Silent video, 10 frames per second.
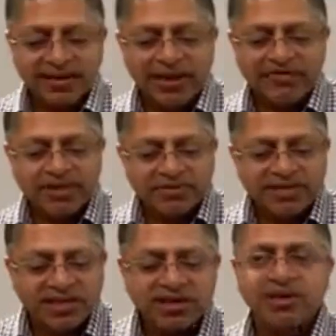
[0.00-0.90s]
come to the
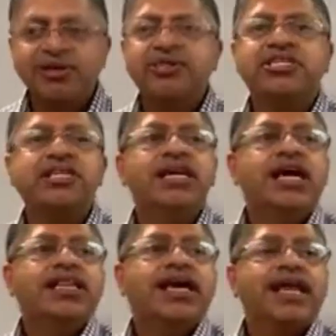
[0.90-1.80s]
conclusion
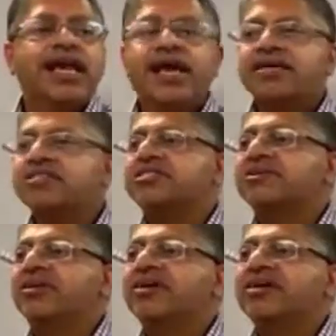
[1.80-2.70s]
that
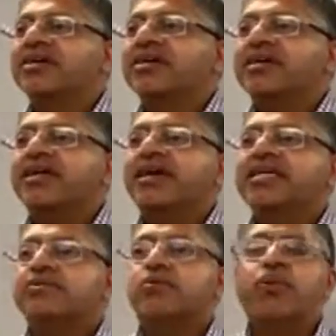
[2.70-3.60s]
Esther
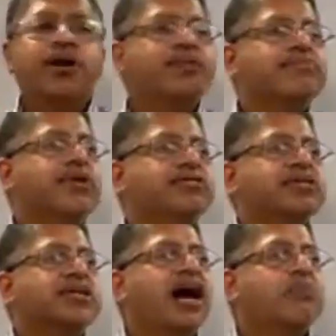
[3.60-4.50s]
is one of the
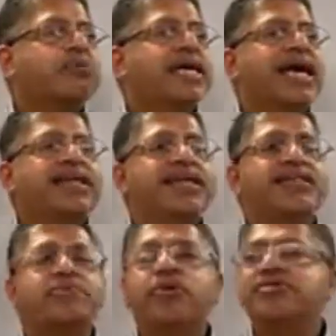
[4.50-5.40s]
most
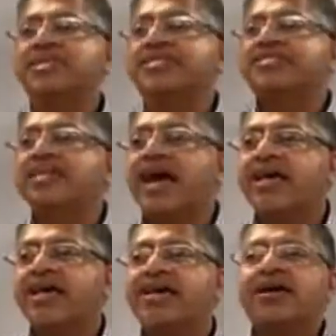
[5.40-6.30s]
complicated, the most
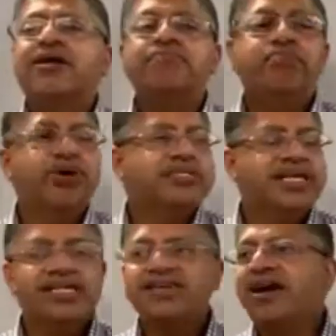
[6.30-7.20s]
exciting books in
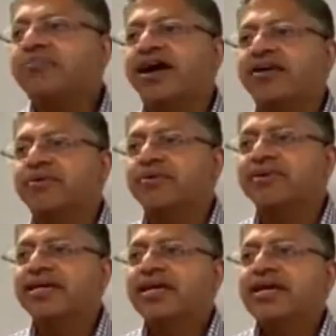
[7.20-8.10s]
the entire Bible.
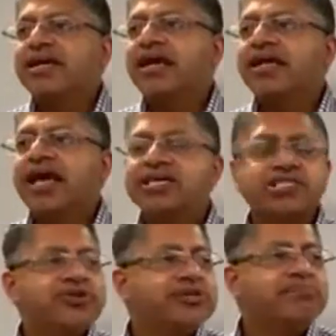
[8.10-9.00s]
And
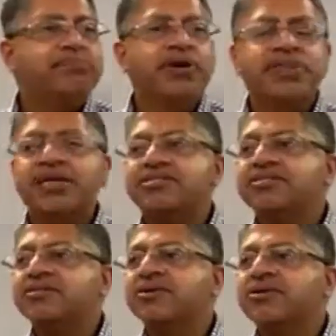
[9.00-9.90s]
Esther's a book that's
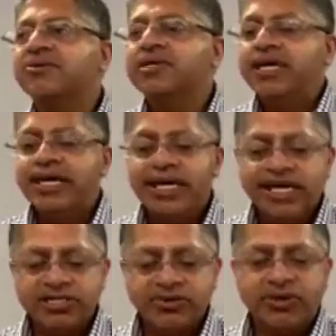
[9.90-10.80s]
so
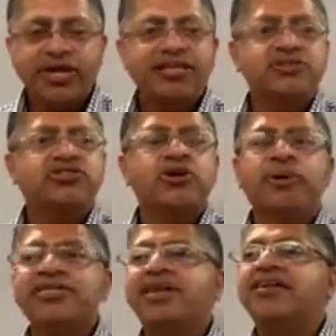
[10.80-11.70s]
intricate. There's so
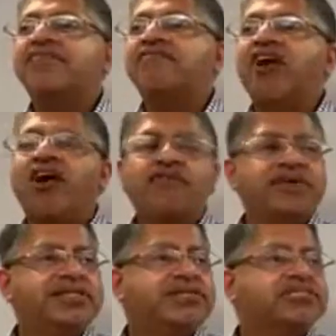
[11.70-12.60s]
much involved
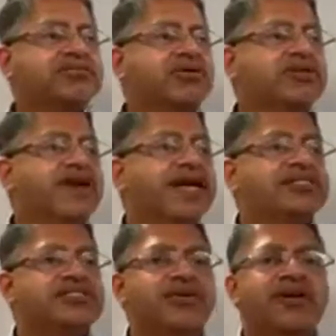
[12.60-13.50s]
in the Scroll of
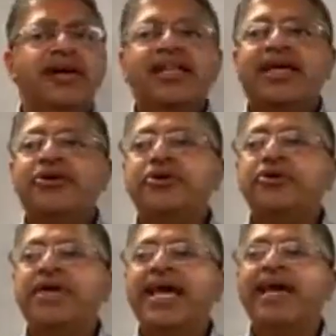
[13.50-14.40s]
Esther that
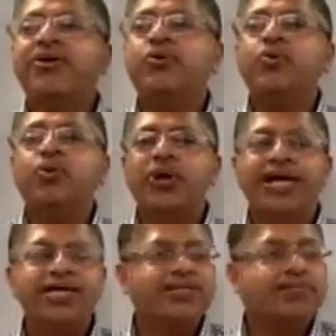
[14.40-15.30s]
you can't
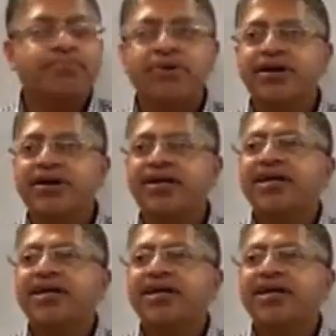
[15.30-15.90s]
read the book